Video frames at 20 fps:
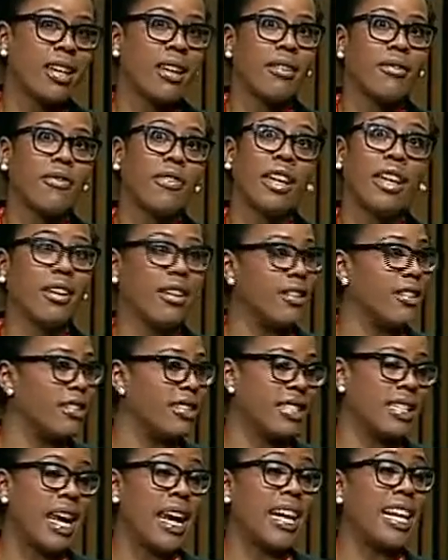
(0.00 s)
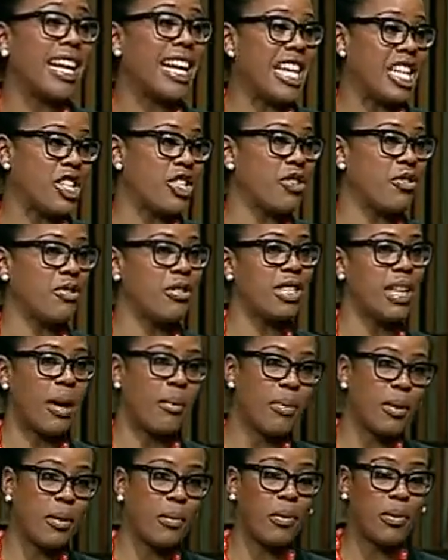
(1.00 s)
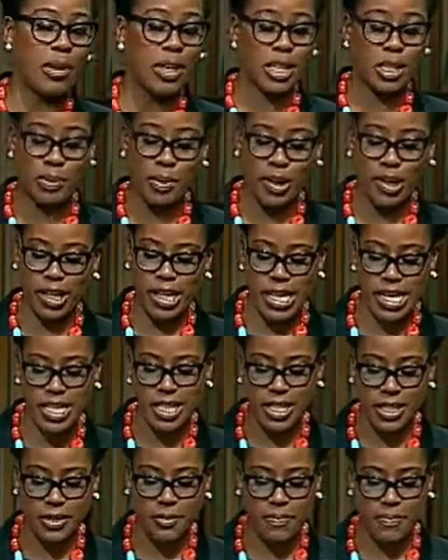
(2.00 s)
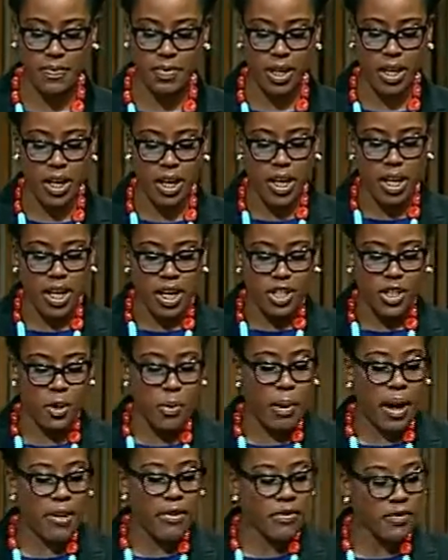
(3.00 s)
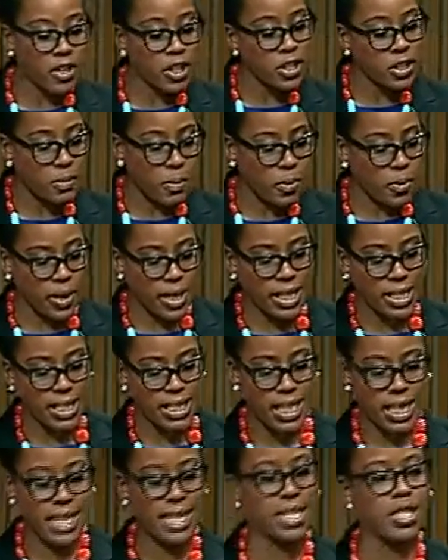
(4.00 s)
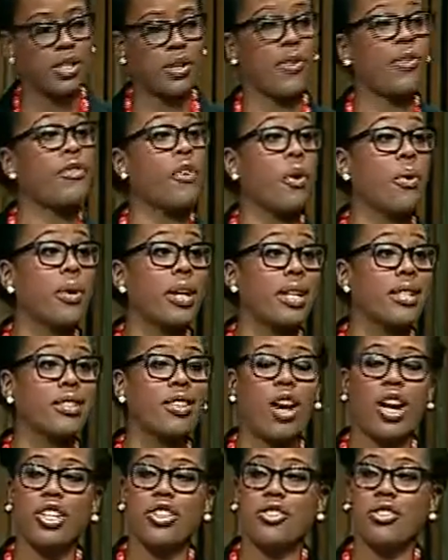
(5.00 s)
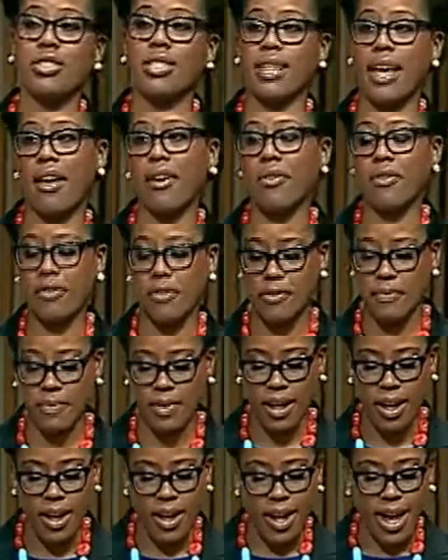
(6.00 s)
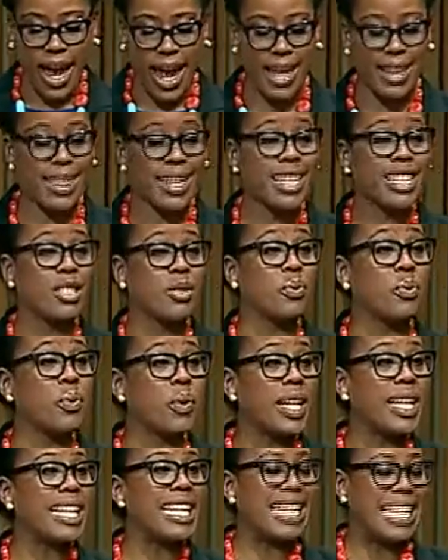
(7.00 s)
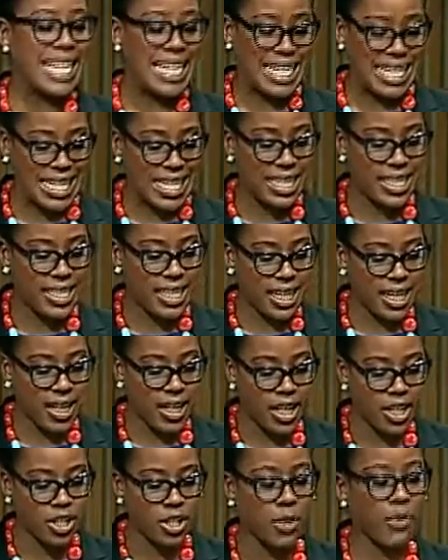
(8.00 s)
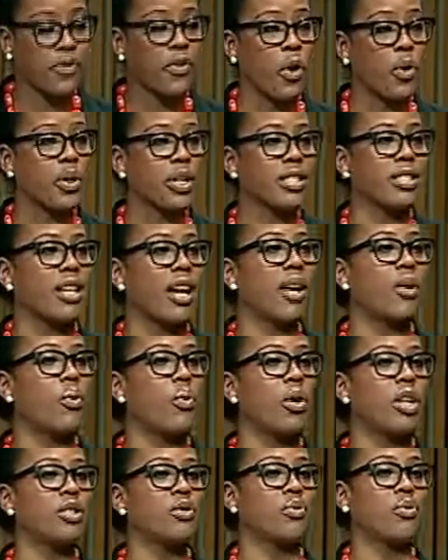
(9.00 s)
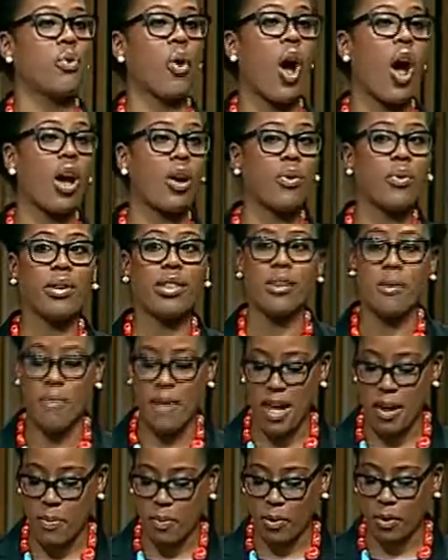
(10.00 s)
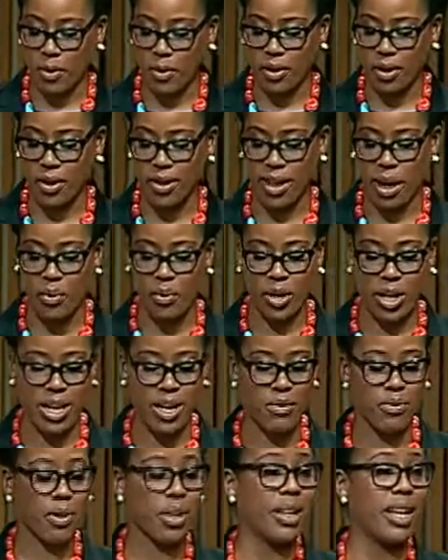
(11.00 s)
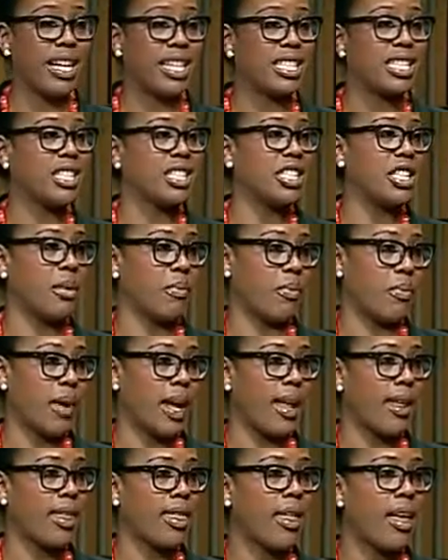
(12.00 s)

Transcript: fields, dating issues that people experience. So my first point is to focus on yourself. I think it's really easy to focus on what's wrong with the people that we're in relationship with